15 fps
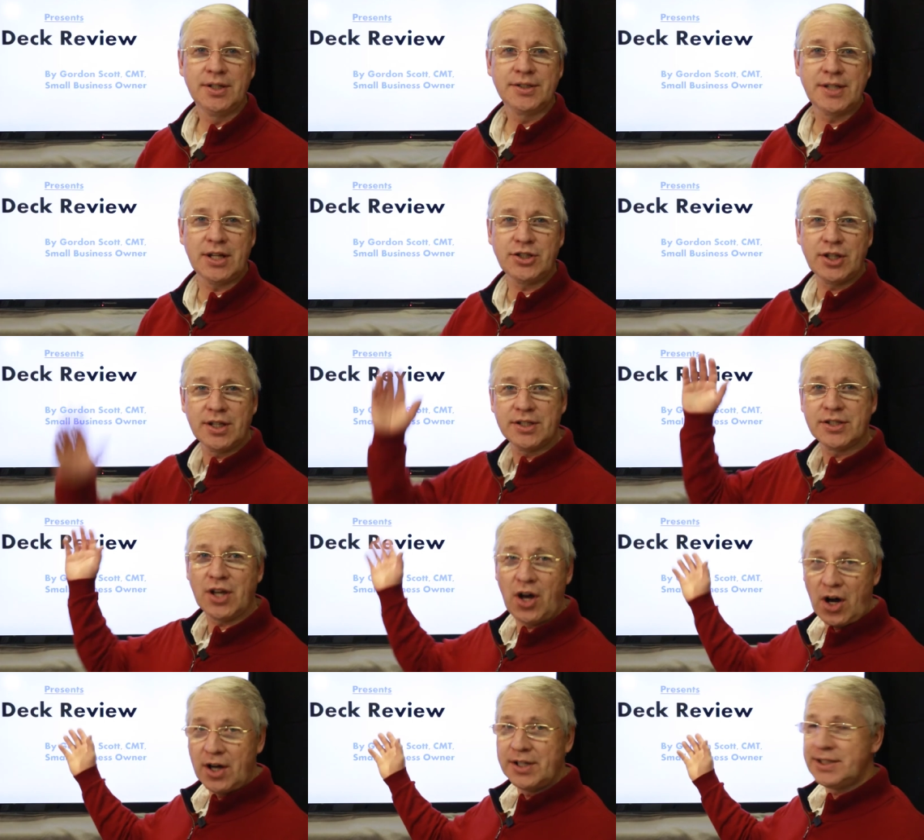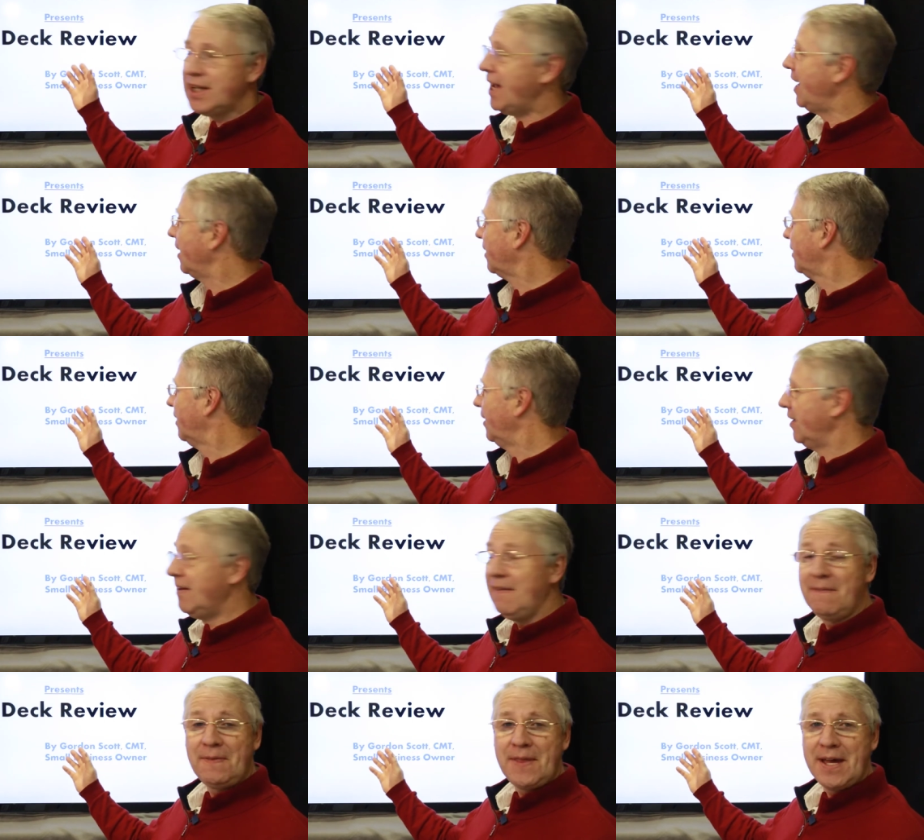such as OnDeck,
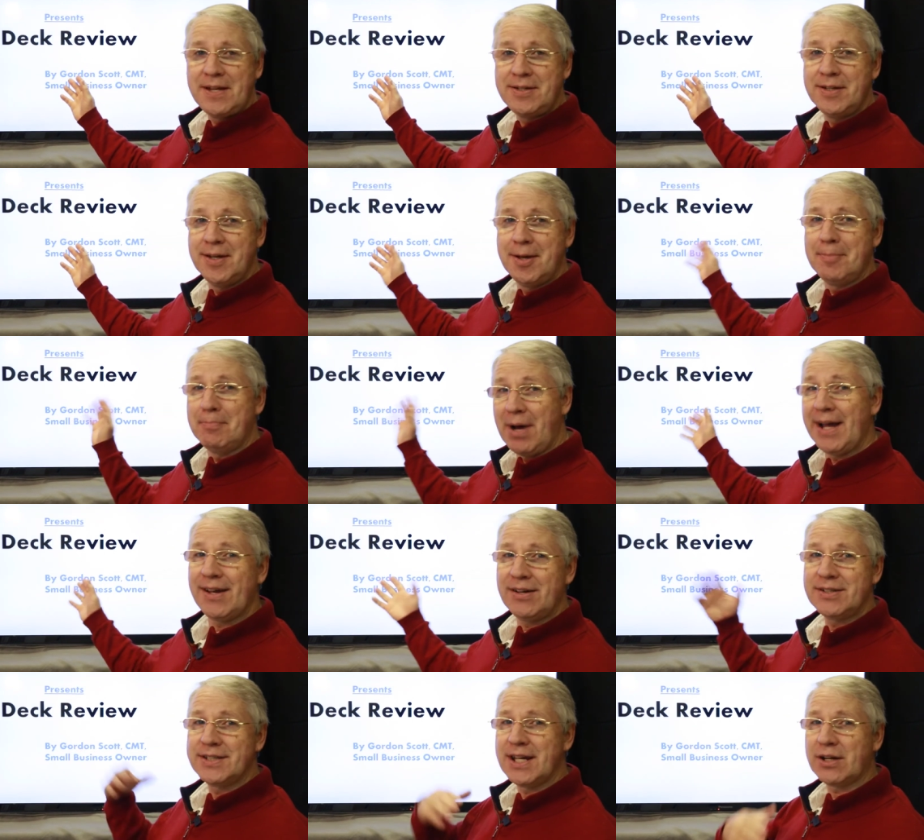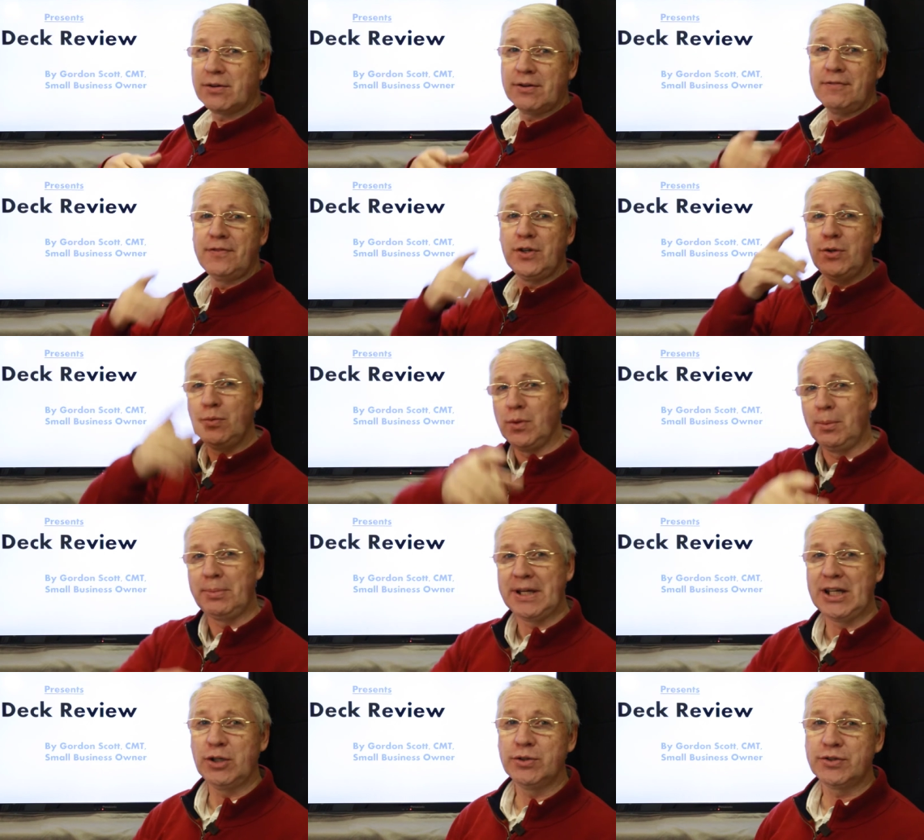then my OnDeck review will
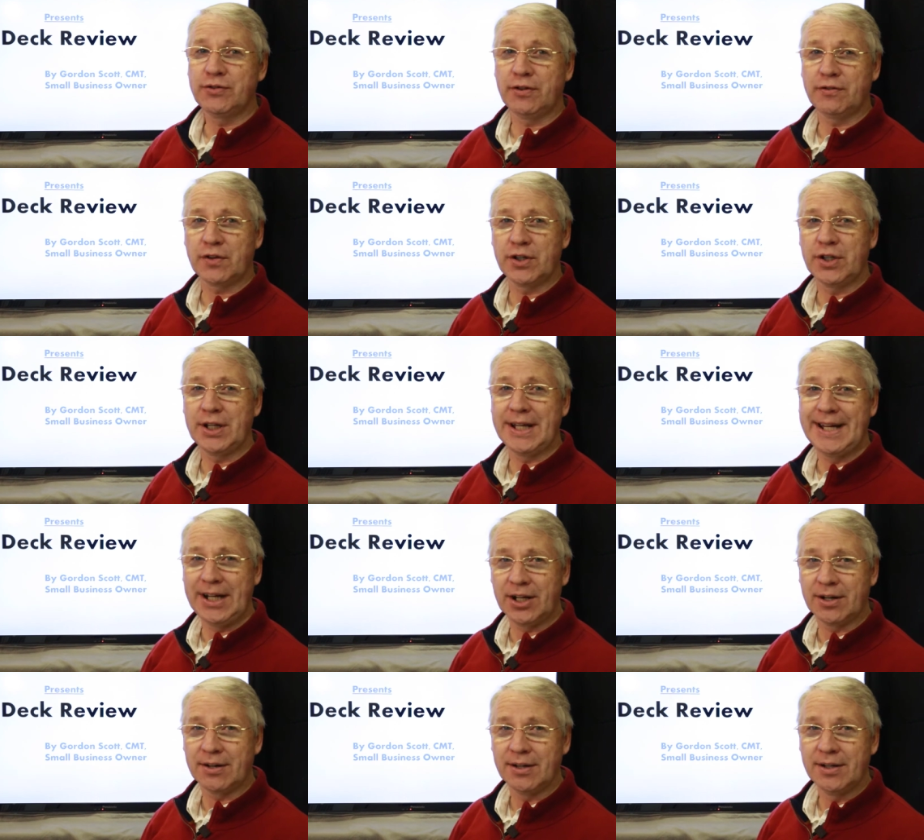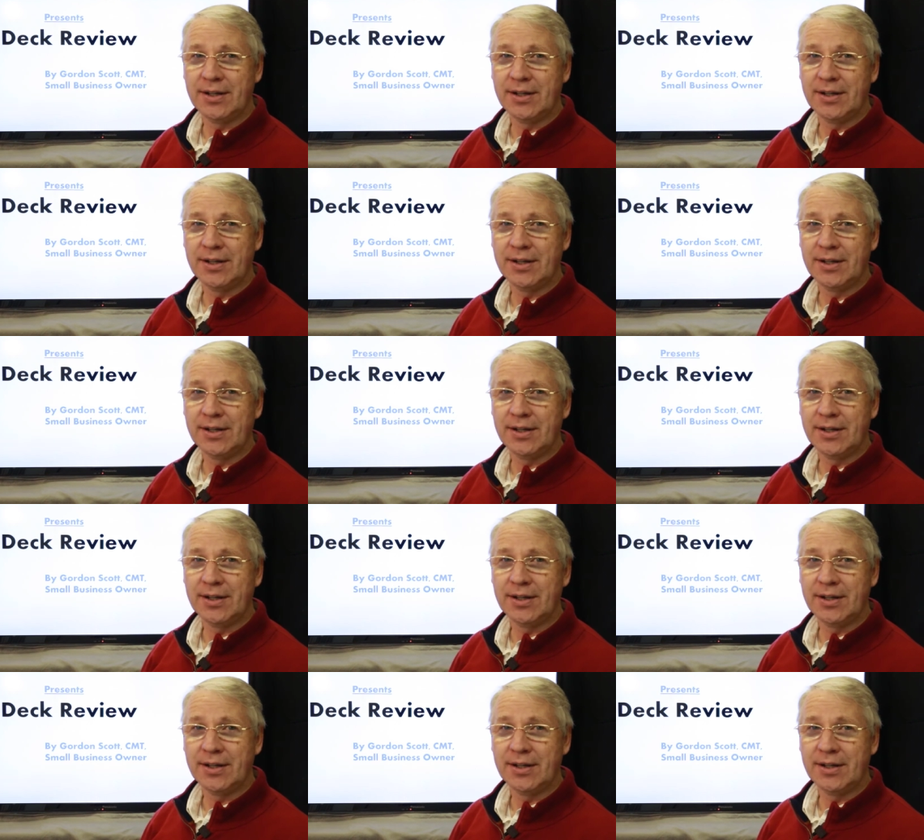be useful for you to hear.